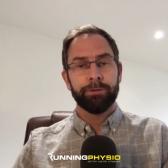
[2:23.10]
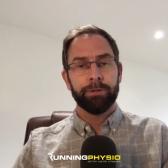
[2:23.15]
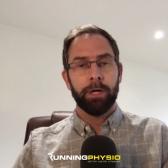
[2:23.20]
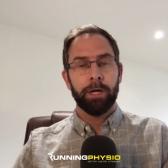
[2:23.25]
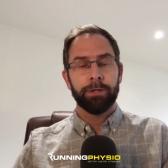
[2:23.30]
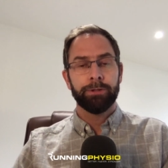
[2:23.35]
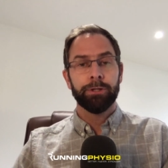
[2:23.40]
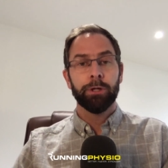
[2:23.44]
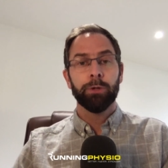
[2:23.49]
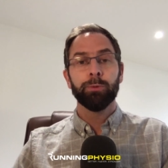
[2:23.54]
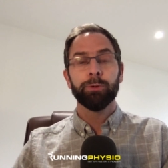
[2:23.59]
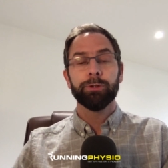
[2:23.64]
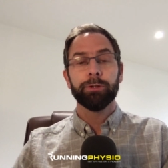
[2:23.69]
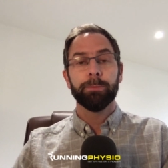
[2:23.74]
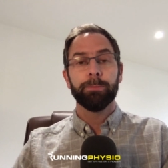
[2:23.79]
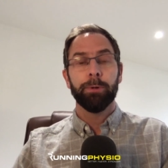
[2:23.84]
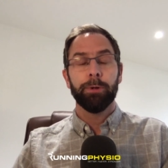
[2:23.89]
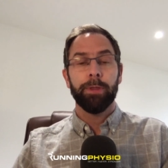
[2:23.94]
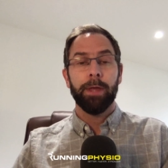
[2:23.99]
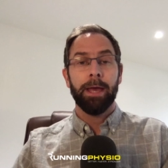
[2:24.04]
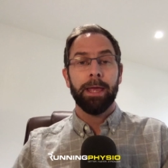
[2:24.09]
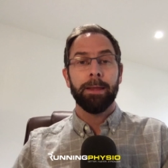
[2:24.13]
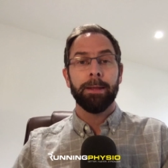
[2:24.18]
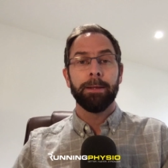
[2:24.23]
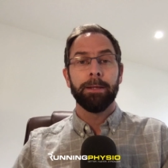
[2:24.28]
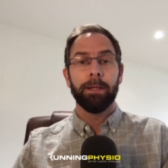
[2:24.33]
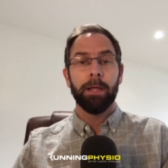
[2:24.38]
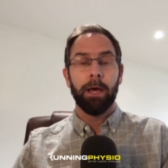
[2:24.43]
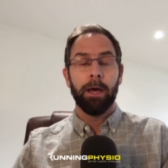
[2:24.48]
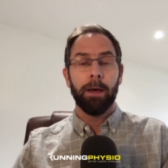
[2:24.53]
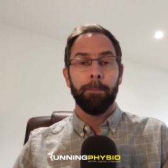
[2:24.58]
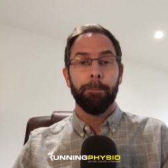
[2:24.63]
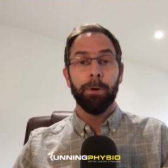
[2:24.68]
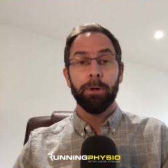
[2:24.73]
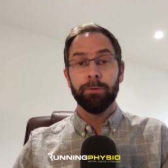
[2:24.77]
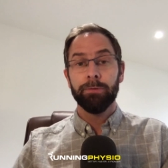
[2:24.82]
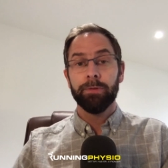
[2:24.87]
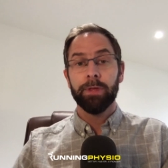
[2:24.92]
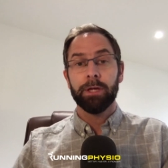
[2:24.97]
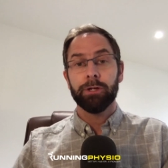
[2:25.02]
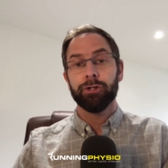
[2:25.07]
uh, told to put that in uh,
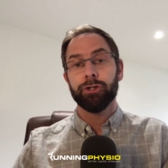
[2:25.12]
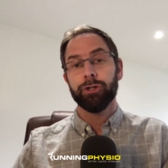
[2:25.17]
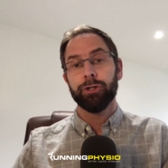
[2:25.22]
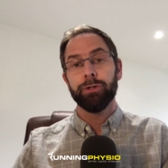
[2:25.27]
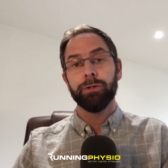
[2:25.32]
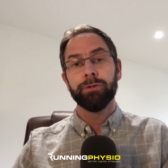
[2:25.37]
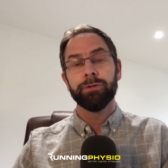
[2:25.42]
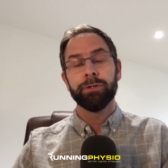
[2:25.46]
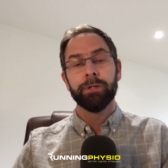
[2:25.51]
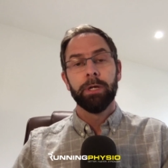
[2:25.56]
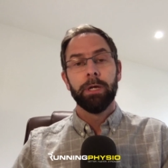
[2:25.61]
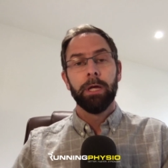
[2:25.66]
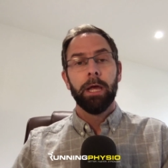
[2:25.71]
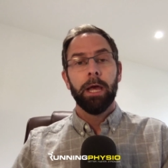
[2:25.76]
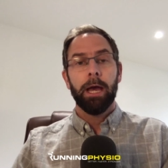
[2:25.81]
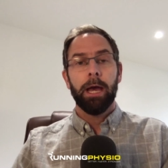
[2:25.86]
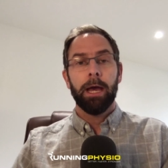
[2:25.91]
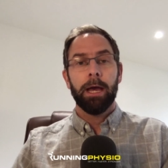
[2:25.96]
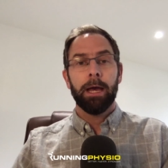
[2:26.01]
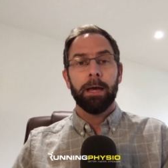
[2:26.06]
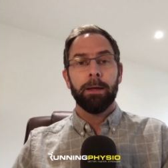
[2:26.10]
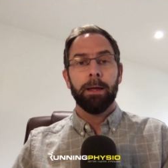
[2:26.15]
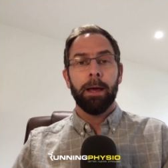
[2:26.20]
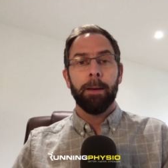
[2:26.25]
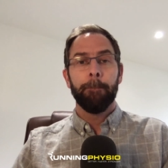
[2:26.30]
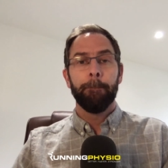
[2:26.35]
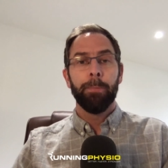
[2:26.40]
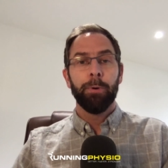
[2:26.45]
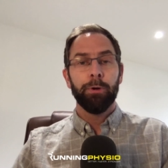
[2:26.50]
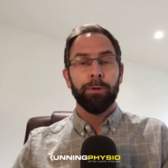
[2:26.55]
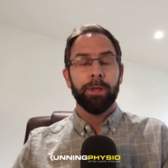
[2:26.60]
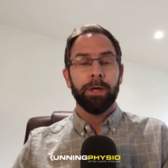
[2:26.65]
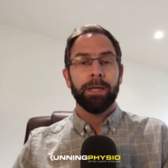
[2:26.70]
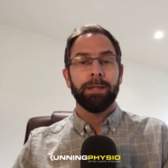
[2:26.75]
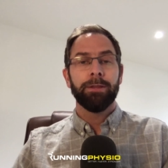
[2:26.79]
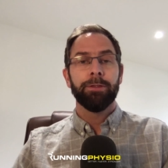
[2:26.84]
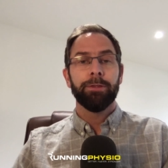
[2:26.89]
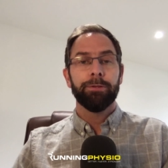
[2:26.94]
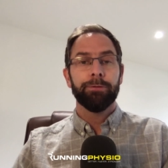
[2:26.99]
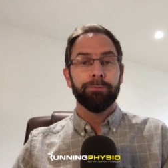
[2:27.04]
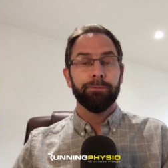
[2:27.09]
both their shoes uh, and put that
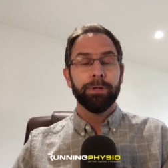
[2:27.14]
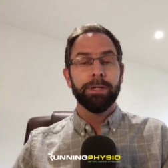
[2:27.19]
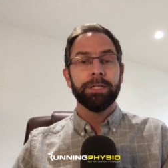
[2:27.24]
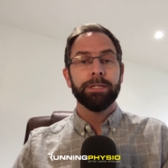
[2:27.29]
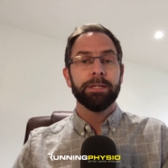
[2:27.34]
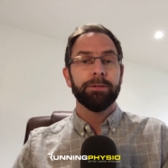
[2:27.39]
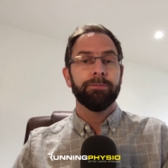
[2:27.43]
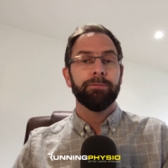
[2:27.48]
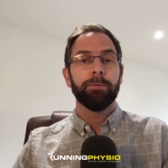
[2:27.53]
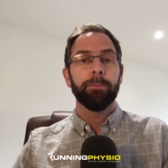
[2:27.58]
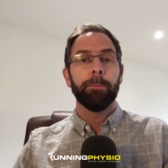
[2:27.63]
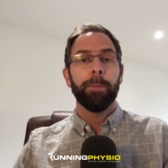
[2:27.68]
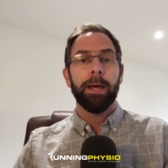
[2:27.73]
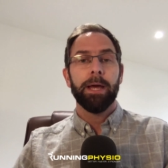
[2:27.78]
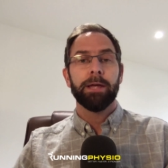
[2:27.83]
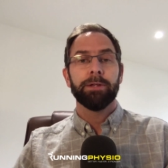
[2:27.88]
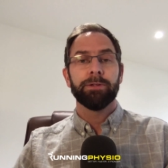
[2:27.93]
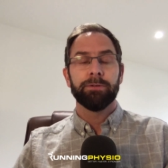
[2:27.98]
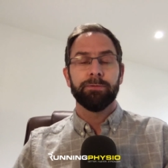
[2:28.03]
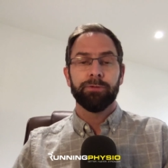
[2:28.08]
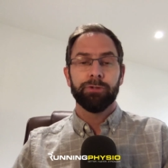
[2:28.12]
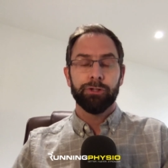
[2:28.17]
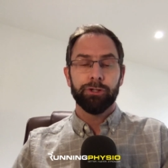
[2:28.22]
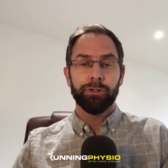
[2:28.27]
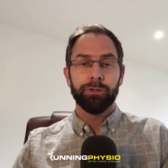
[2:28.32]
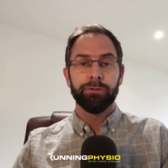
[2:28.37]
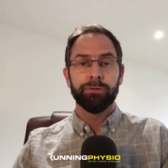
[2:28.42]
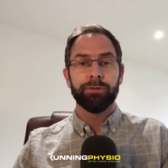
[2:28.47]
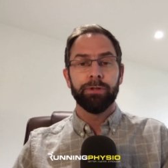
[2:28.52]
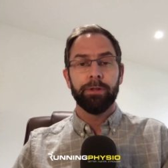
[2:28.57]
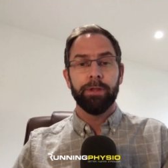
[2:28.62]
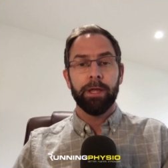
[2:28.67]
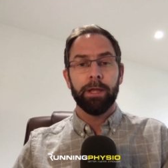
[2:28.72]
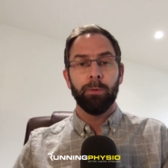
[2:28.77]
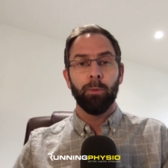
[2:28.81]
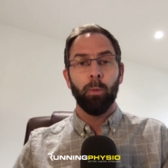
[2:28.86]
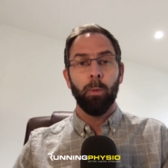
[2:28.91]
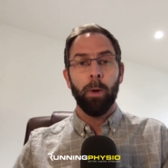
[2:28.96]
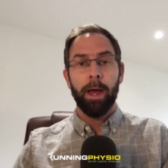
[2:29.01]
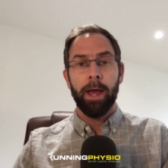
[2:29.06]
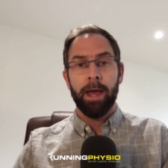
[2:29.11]
in three different pairs of shoes that they
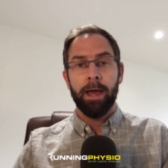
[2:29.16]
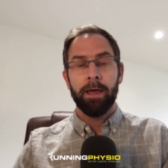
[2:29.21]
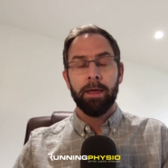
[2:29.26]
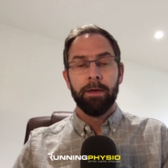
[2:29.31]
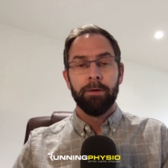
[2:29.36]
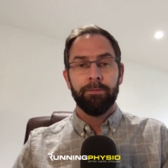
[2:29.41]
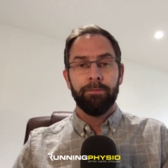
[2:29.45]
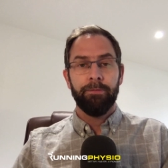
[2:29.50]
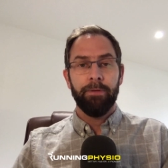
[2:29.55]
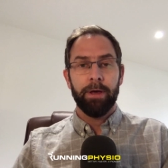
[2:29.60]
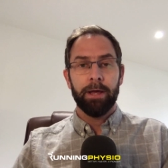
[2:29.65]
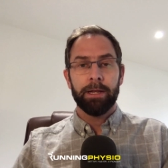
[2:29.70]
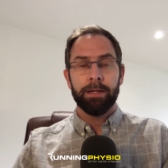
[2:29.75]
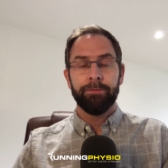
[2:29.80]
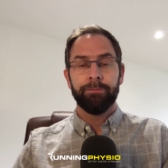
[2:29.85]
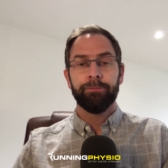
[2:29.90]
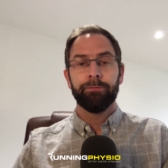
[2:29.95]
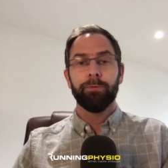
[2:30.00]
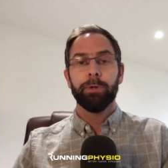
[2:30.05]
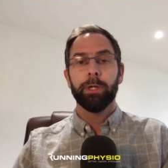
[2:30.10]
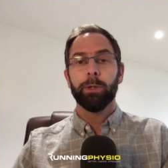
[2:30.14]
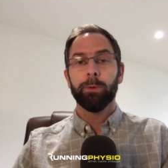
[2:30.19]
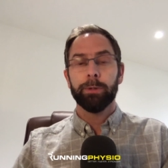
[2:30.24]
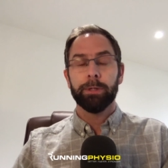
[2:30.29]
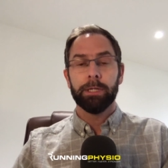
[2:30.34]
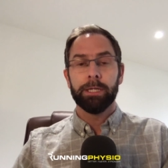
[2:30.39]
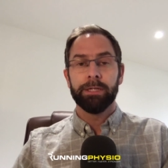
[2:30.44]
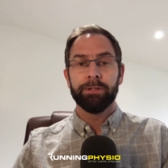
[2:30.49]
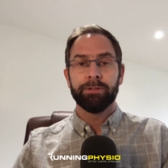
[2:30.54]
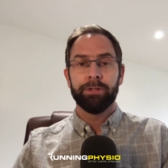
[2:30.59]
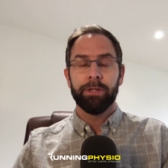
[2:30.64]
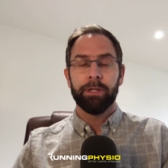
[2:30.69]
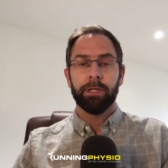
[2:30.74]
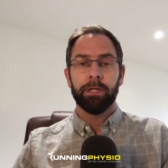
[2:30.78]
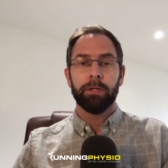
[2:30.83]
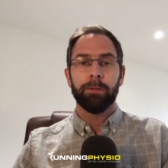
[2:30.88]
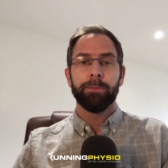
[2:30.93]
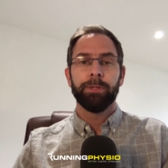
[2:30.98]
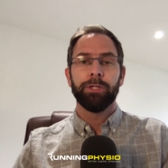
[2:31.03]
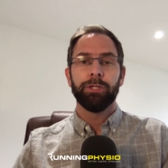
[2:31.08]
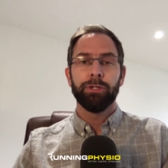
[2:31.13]
wear fairly frequently. So, they're going
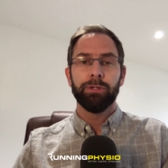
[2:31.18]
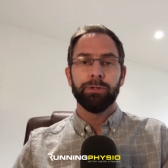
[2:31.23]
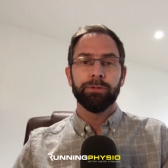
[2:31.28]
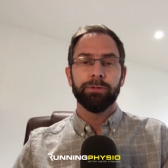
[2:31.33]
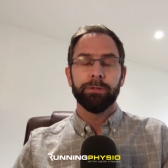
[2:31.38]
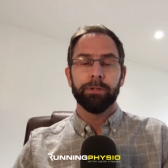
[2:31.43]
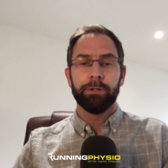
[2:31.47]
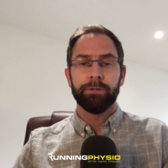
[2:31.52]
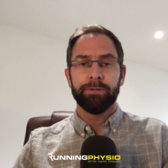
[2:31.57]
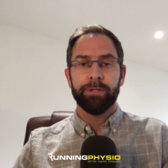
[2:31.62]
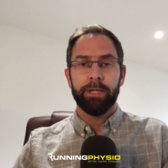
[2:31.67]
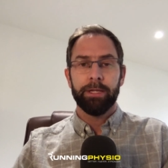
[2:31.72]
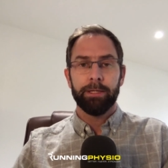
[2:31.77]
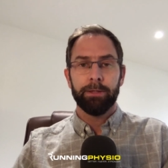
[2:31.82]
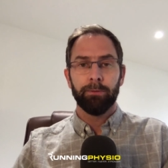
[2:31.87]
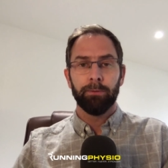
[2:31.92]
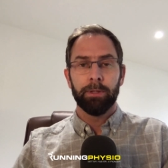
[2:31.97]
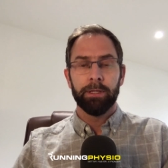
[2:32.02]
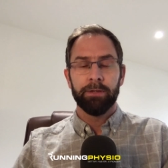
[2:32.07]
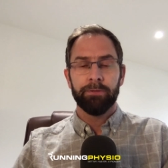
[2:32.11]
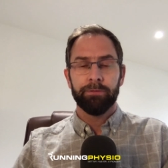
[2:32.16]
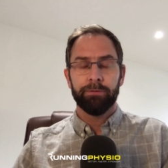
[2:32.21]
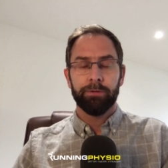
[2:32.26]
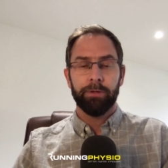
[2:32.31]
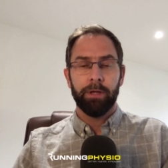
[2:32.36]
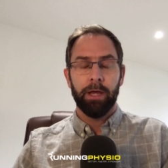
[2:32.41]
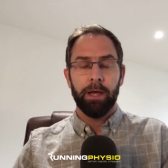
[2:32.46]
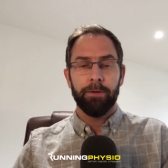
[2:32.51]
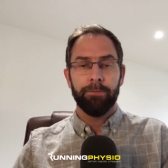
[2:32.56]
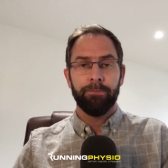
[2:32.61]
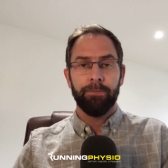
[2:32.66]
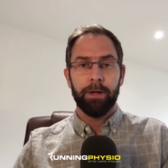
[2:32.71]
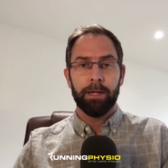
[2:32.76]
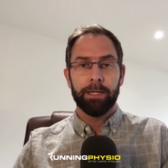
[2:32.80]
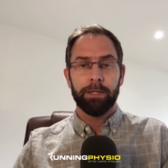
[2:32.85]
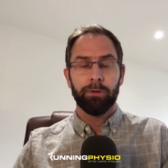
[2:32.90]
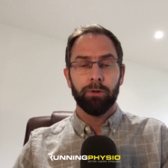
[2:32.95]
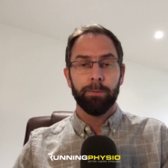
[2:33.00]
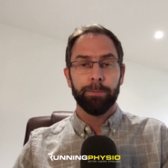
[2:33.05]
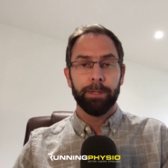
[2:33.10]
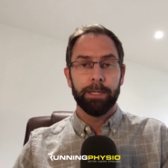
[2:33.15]
to be using those heel lifts uh, fairly
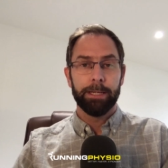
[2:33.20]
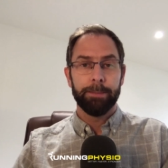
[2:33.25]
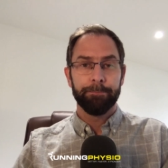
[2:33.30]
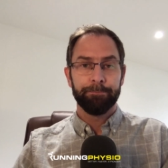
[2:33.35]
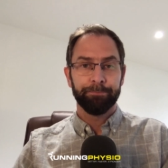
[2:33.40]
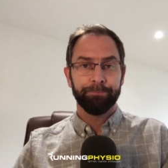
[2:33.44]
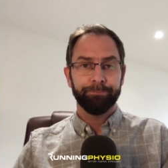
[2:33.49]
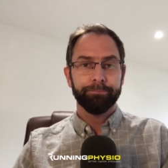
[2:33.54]
commonly.